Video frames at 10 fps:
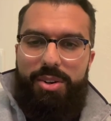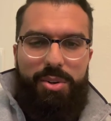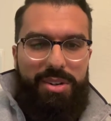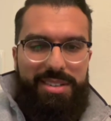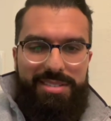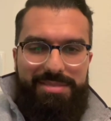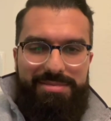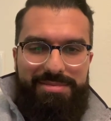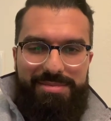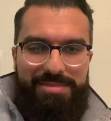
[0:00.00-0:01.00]
Or
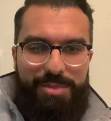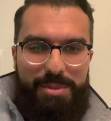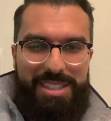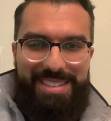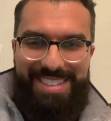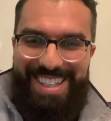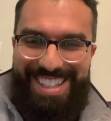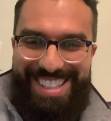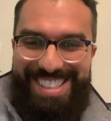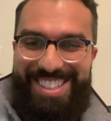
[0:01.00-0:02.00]
woman.
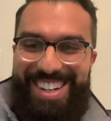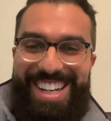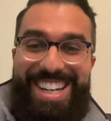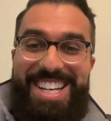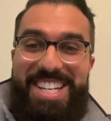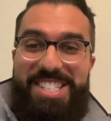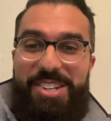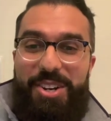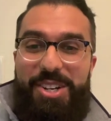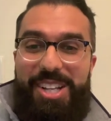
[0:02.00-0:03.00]
Sorry.
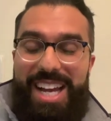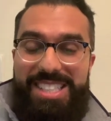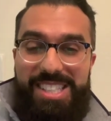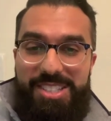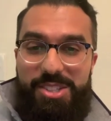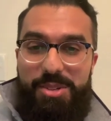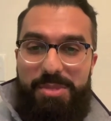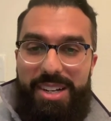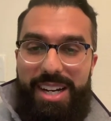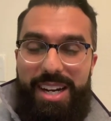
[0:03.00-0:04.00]
So Claskin
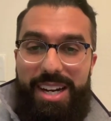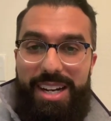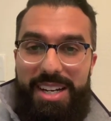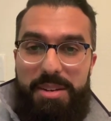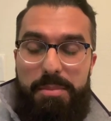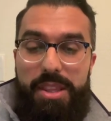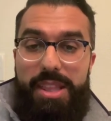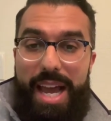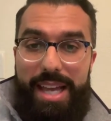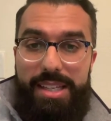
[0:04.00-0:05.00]
tumor,
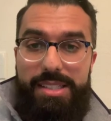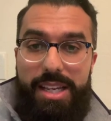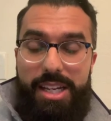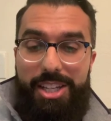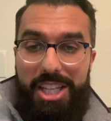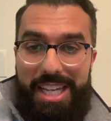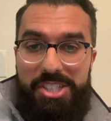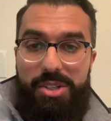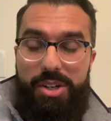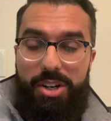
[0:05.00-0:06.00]
that is a
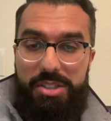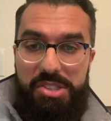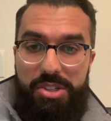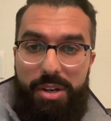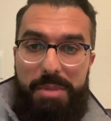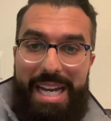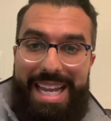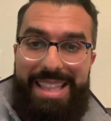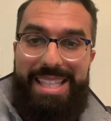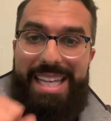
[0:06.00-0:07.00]
cholangiocarcinoma
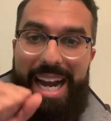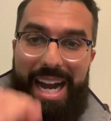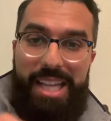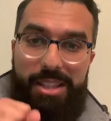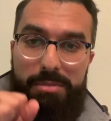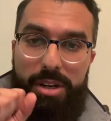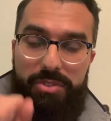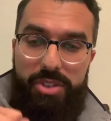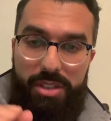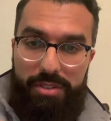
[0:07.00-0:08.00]
in the hilum of
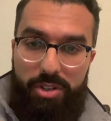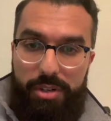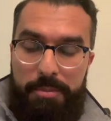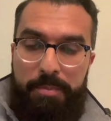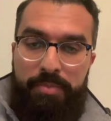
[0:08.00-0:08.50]
the liver.